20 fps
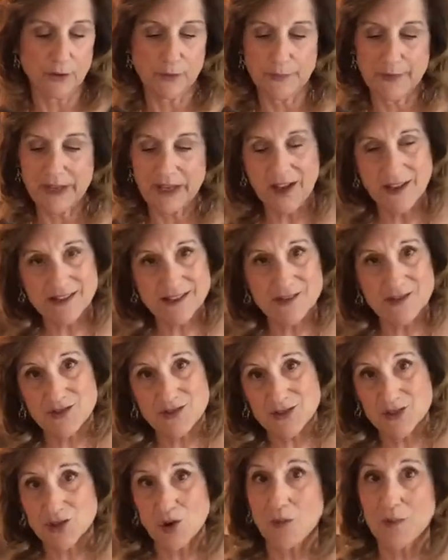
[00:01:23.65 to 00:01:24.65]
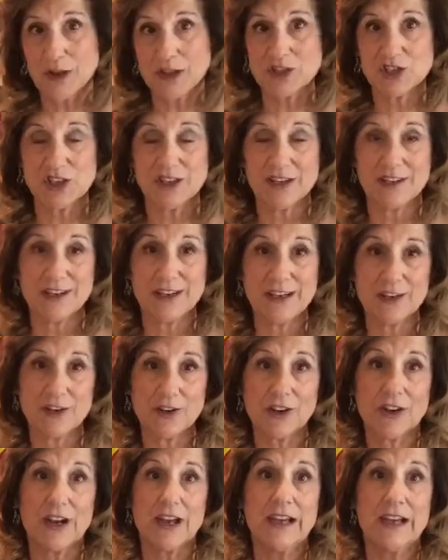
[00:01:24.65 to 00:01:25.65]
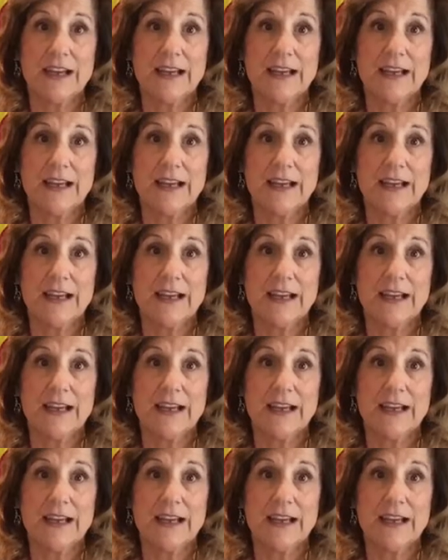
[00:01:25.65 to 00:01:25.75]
and because there's so much in here,